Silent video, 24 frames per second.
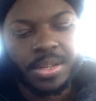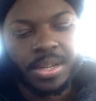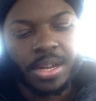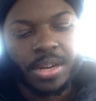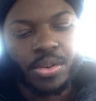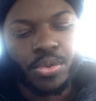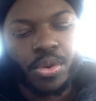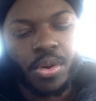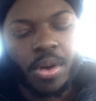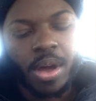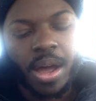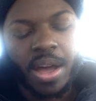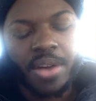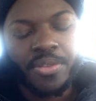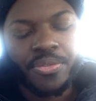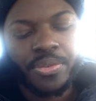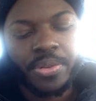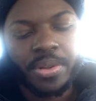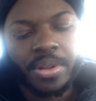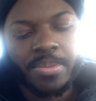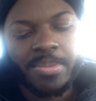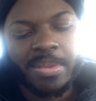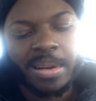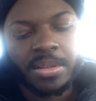I don't know how I
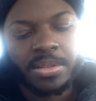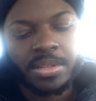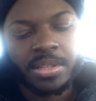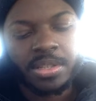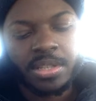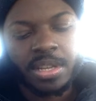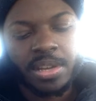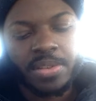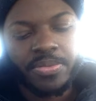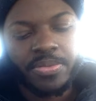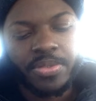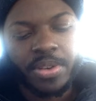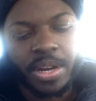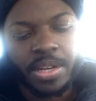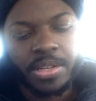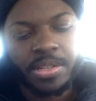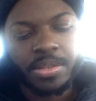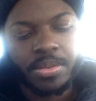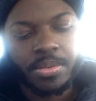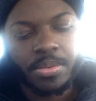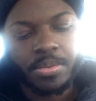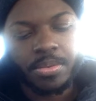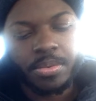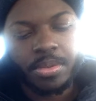feel about this
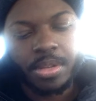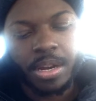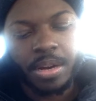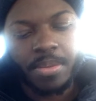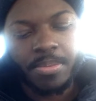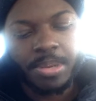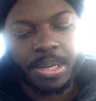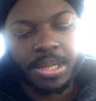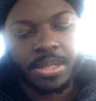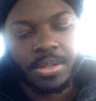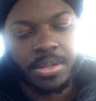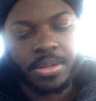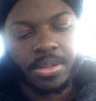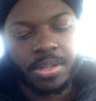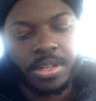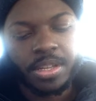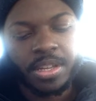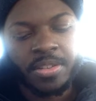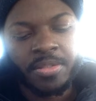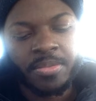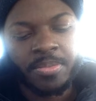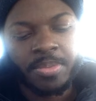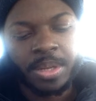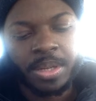advice that I'm about to
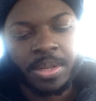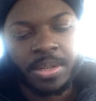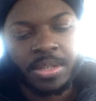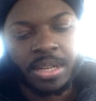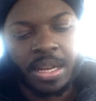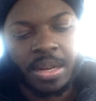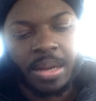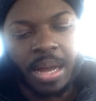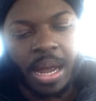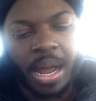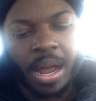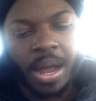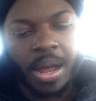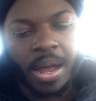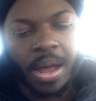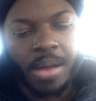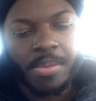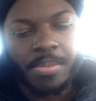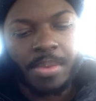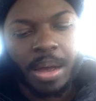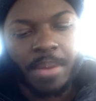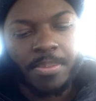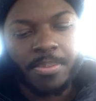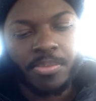give, because
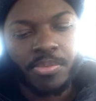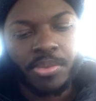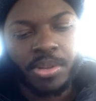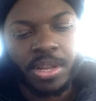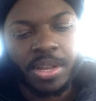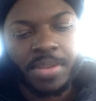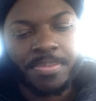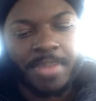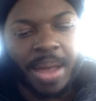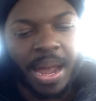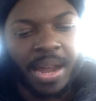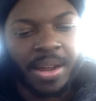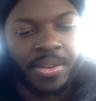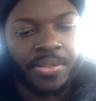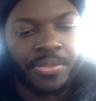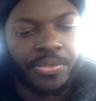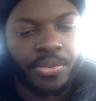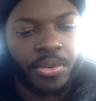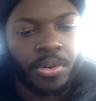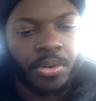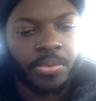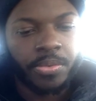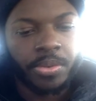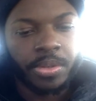I'm really back and
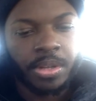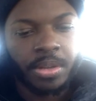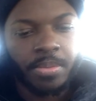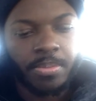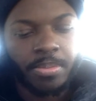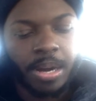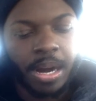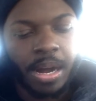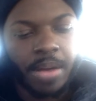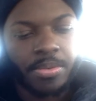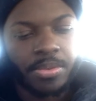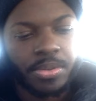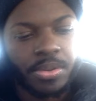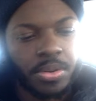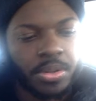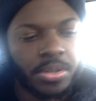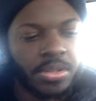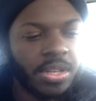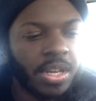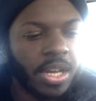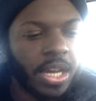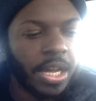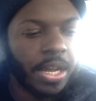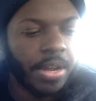forth with it. But I was going to
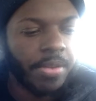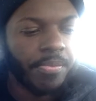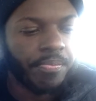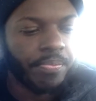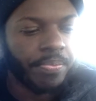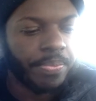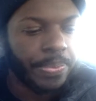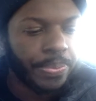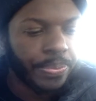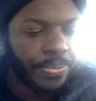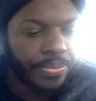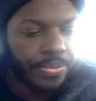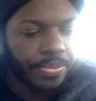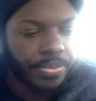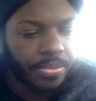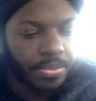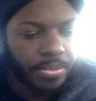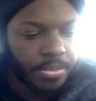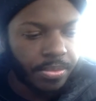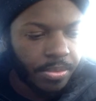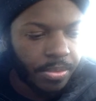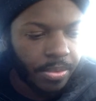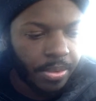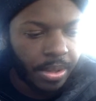say
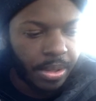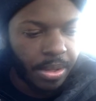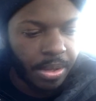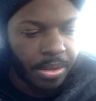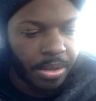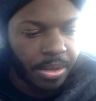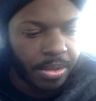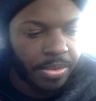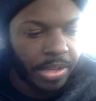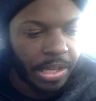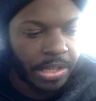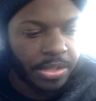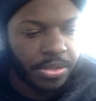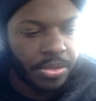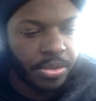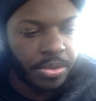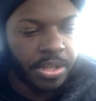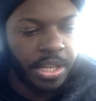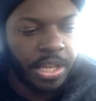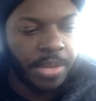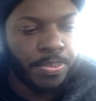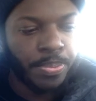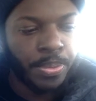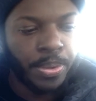that you
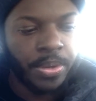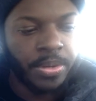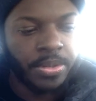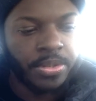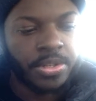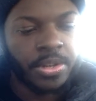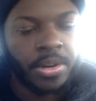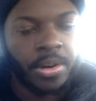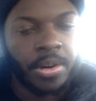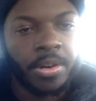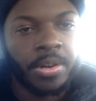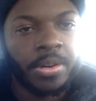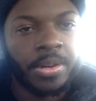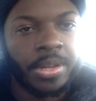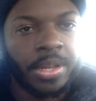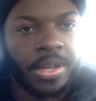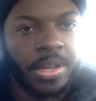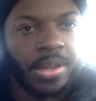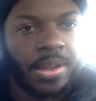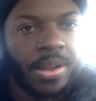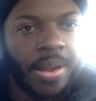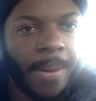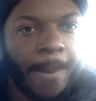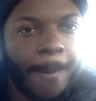keep your
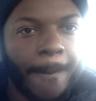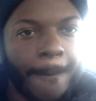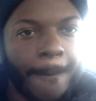journey